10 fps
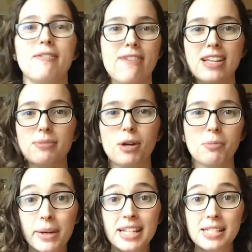and Facebook,
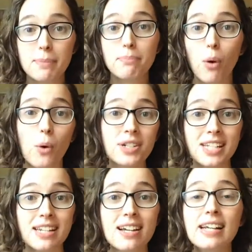but it's
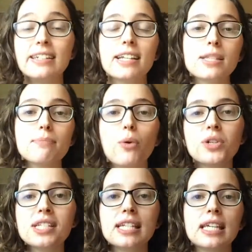important. It's
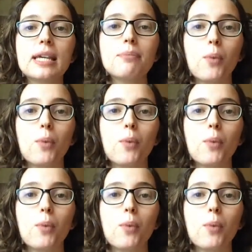important to keep